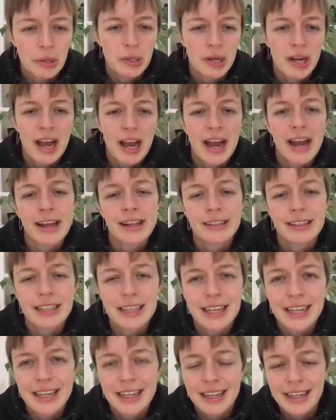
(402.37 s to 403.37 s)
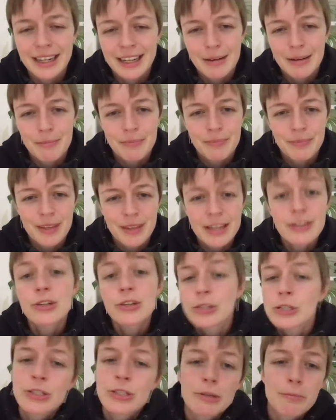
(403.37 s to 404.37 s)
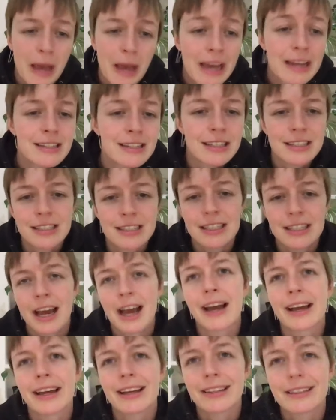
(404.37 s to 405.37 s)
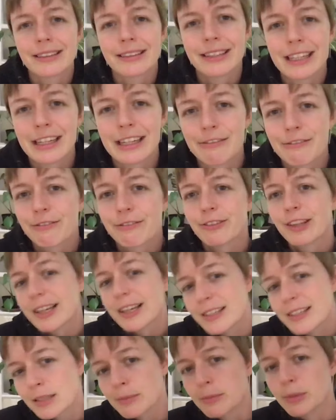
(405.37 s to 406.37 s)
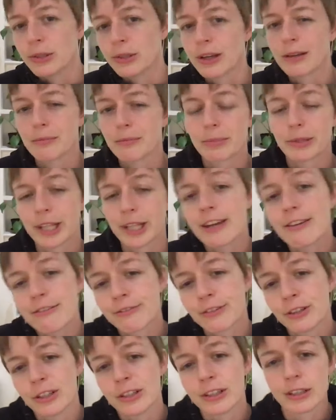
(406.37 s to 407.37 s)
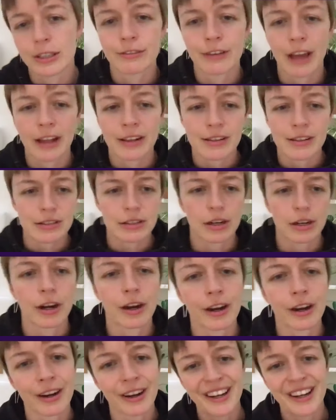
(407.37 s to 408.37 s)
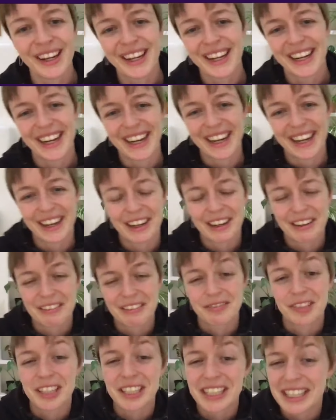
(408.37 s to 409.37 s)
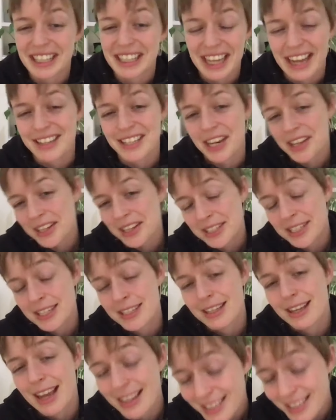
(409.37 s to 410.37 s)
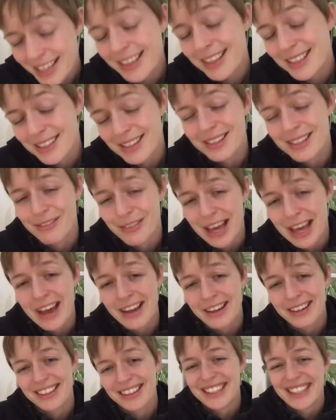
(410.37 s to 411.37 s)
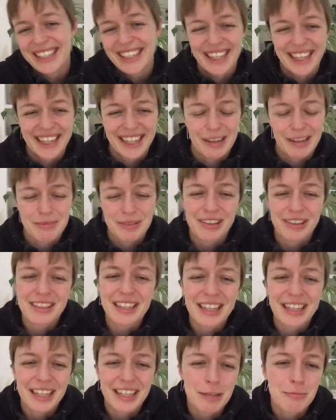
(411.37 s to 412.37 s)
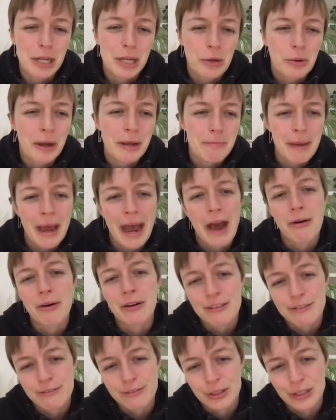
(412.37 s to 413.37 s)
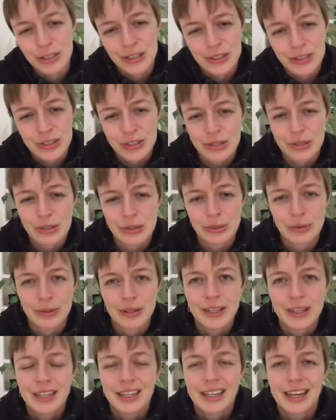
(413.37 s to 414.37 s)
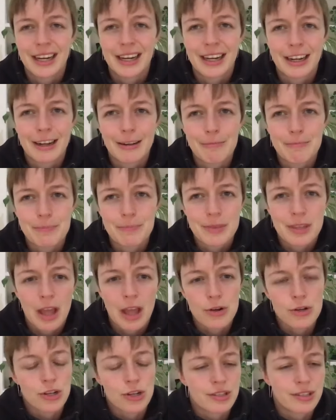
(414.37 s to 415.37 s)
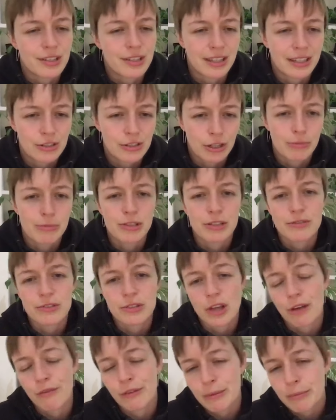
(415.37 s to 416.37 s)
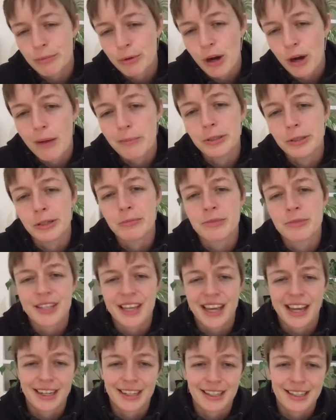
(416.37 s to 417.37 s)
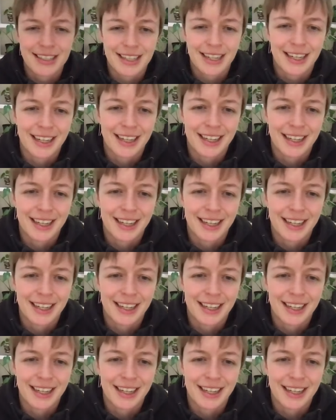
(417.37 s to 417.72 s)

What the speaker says: highly interdependent, highly flexible and playful events are really the antithesis of that. So I think it can be quite powerful to not just in terms of solving problems and